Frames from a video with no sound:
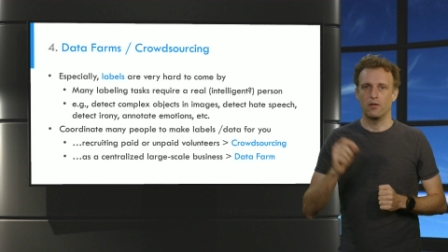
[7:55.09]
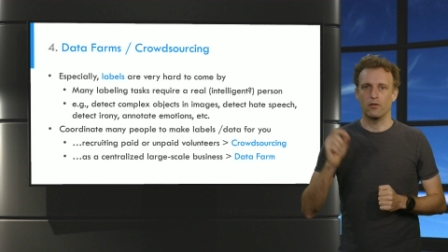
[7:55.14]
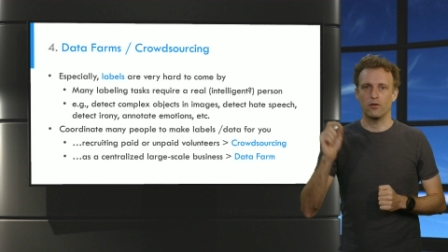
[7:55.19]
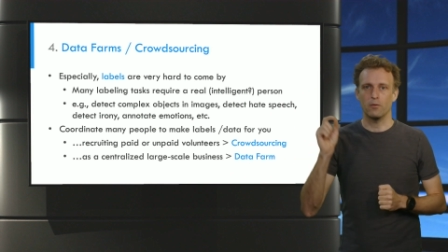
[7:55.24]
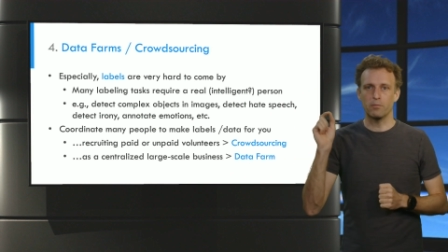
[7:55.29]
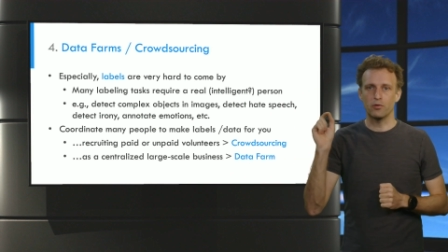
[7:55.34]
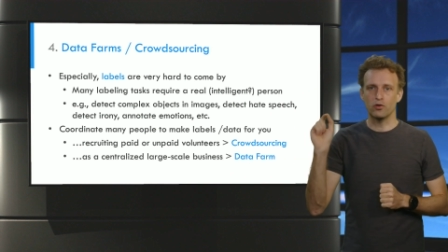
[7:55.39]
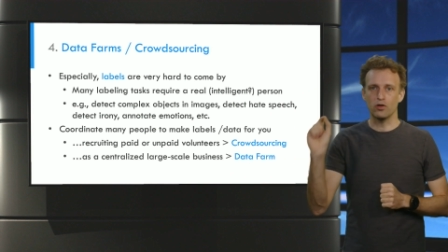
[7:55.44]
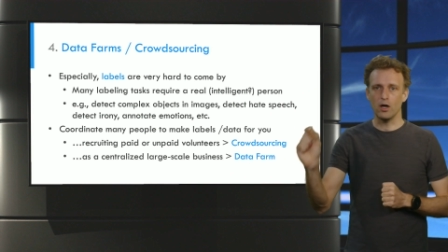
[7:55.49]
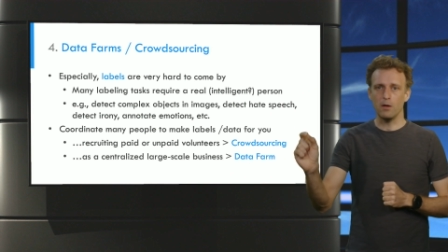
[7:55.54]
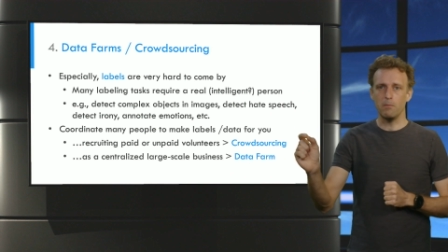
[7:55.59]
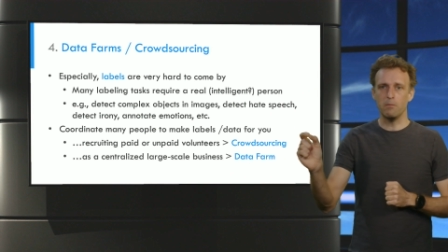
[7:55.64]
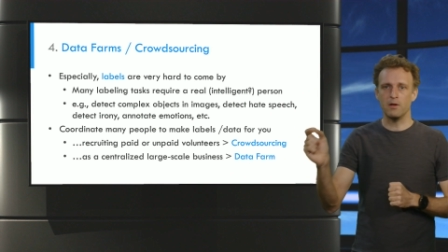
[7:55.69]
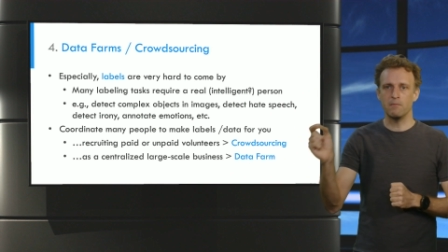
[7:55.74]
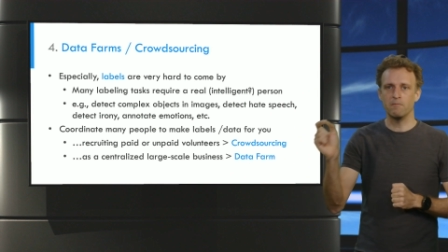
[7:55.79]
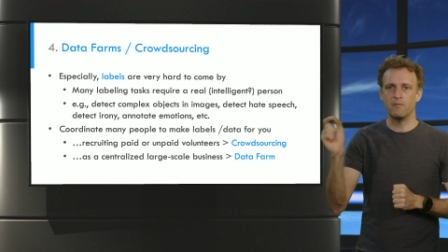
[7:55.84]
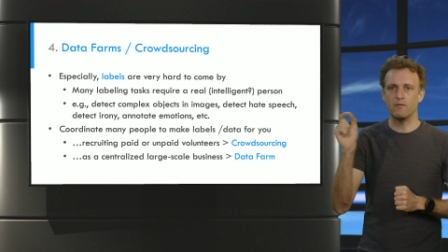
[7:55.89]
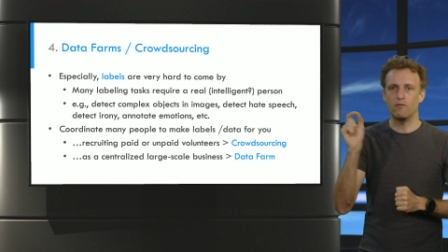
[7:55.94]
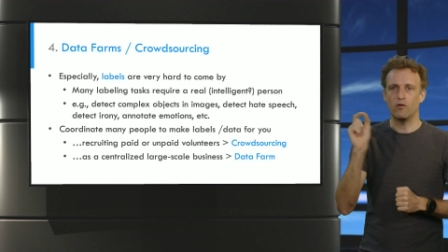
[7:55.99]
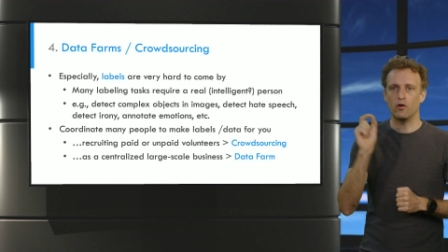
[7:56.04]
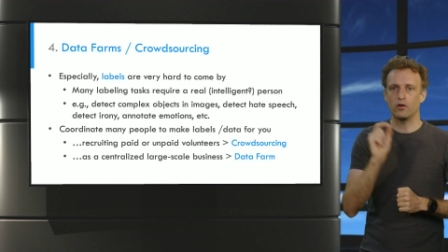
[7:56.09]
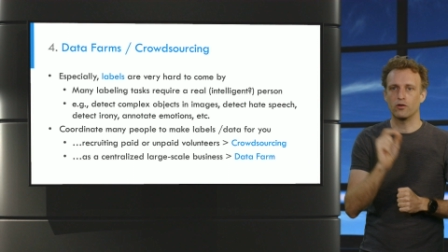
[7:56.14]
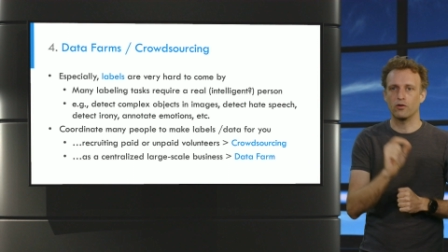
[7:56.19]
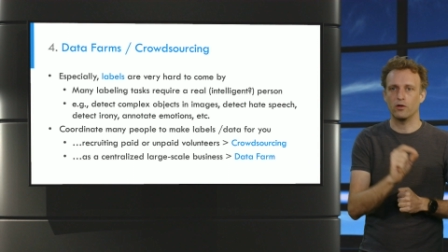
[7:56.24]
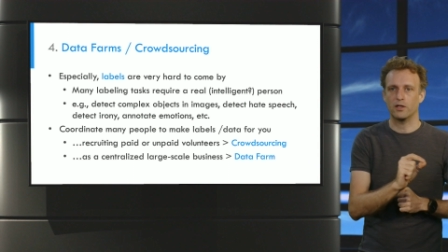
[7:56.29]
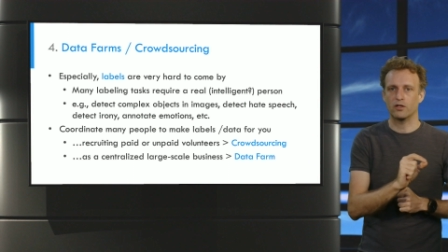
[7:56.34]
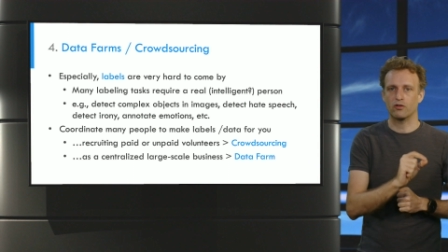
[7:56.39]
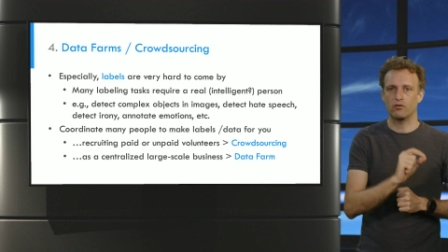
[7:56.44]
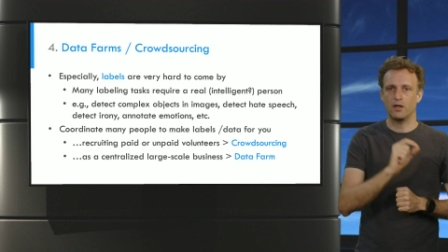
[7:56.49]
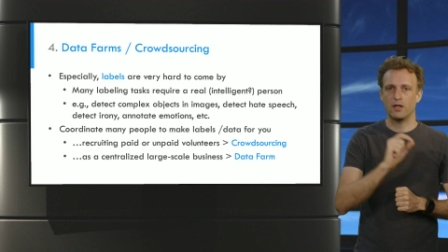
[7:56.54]
The problem we want
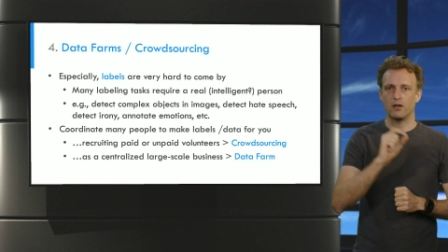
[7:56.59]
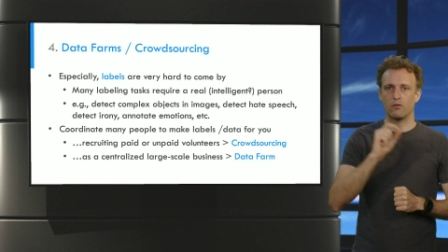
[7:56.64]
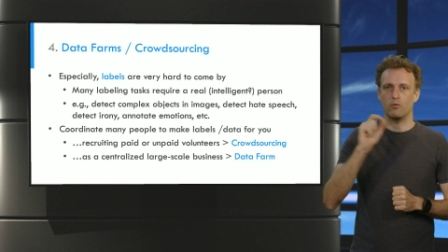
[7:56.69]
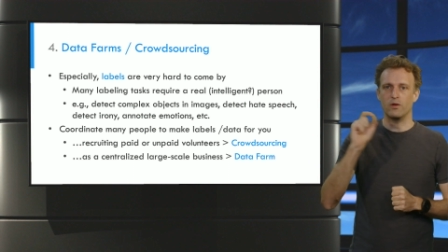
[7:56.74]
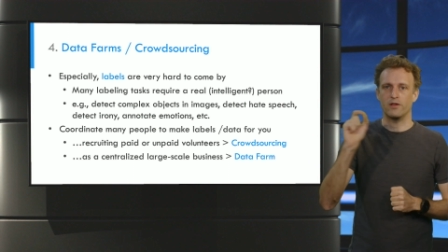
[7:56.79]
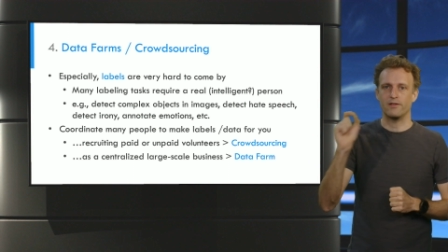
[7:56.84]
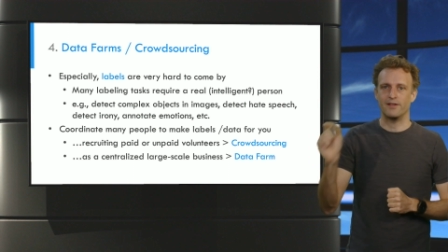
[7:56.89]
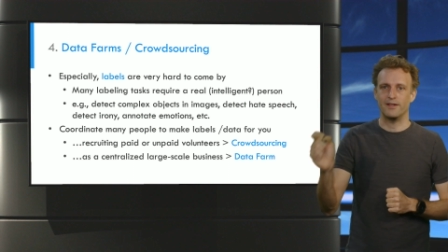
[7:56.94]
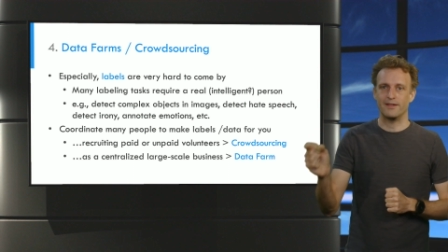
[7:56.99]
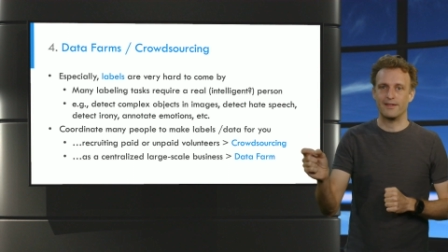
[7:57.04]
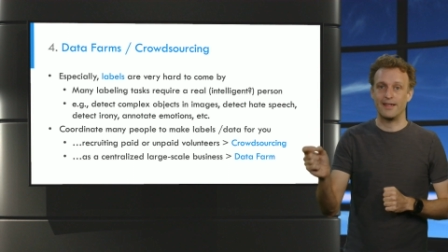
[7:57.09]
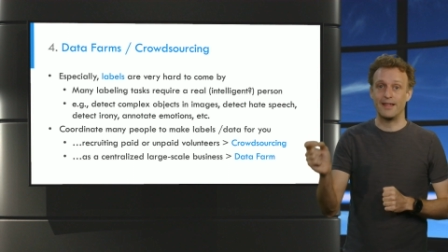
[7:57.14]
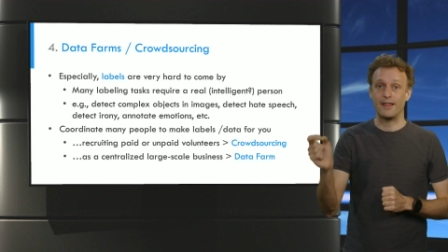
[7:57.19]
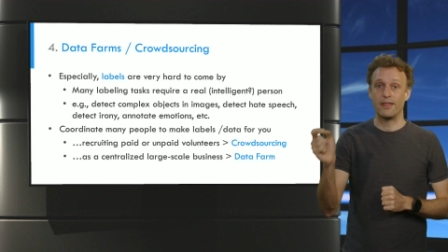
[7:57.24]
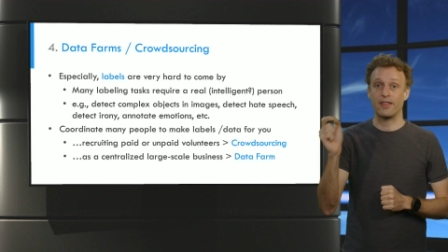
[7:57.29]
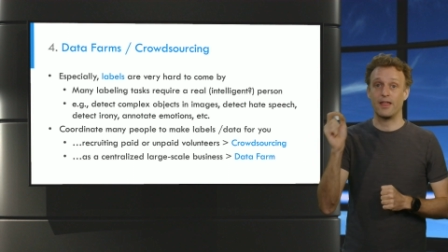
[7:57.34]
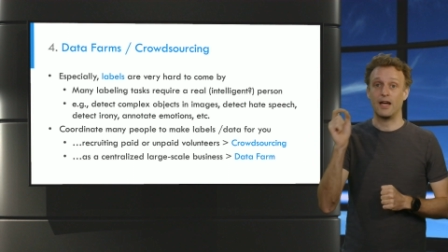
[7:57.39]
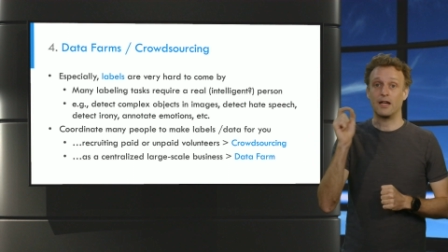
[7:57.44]
to address with this is